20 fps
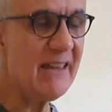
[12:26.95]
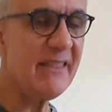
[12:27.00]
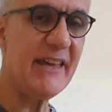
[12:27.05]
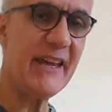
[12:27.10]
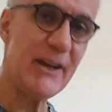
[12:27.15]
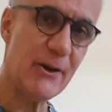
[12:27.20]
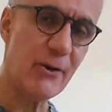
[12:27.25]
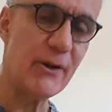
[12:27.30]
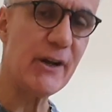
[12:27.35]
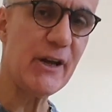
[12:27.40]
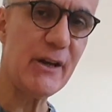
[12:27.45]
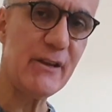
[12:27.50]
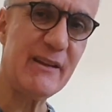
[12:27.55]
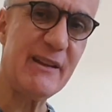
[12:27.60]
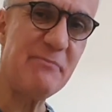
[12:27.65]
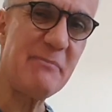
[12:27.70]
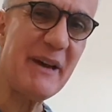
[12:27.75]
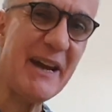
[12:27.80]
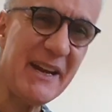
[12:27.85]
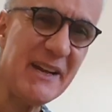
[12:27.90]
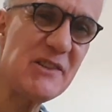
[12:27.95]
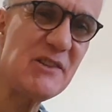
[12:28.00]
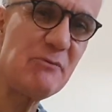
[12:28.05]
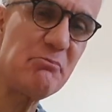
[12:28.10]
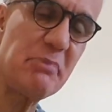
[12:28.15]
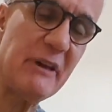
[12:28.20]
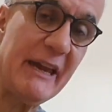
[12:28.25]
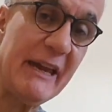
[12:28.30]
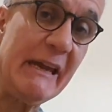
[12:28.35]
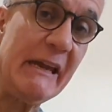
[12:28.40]
they're Goto, they're made in
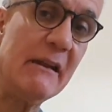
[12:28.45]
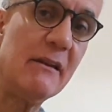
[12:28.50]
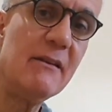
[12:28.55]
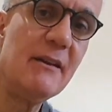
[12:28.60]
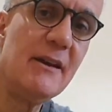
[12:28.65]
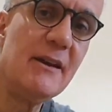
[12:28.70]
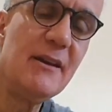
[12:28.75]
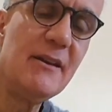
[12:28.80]
Japan,